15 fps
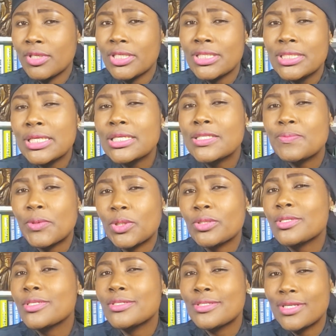6
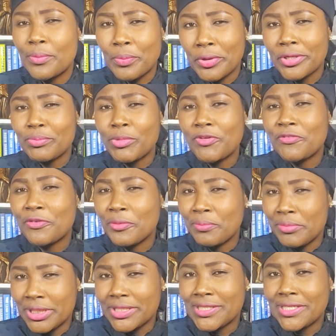persons separate me
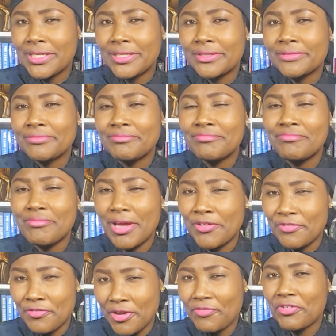from meeting my
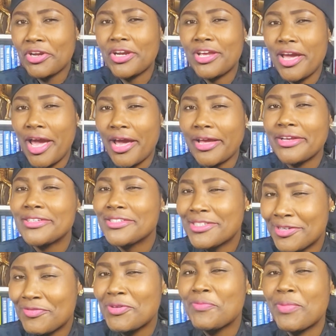favorite guy,
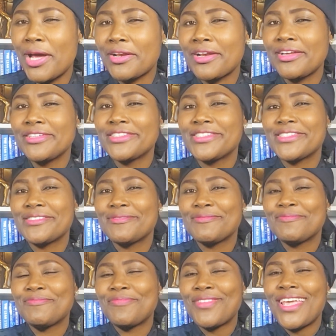Stephen Bartlett,
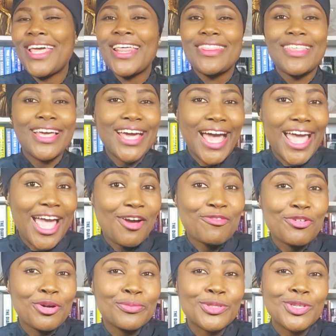the guy
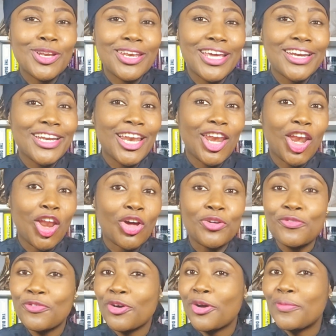I've come to learn a lot
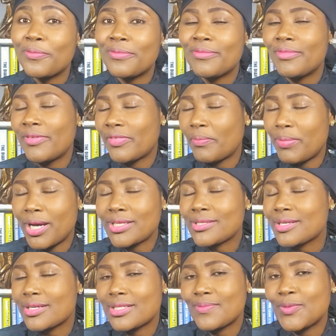from in the past
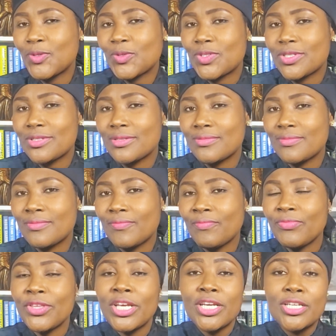6 months.
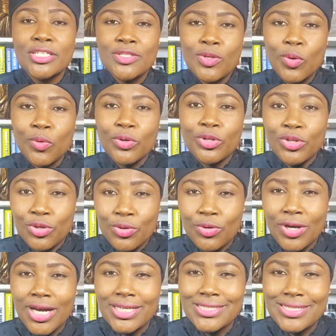So
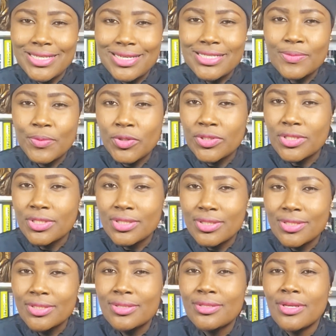you are 6
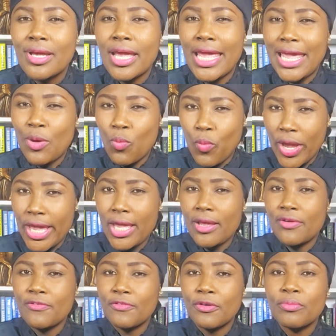persons away
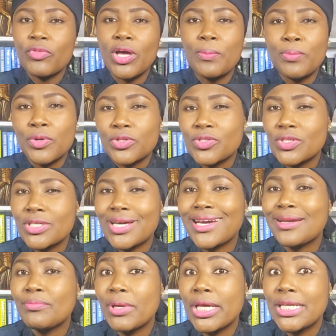from that person that
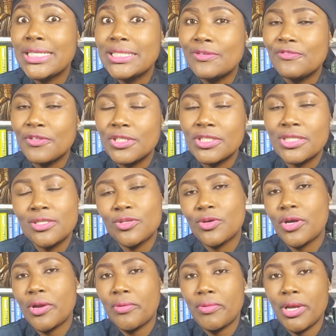can make a difference in your
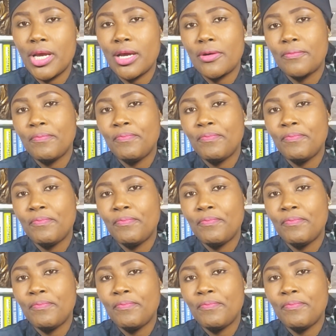career.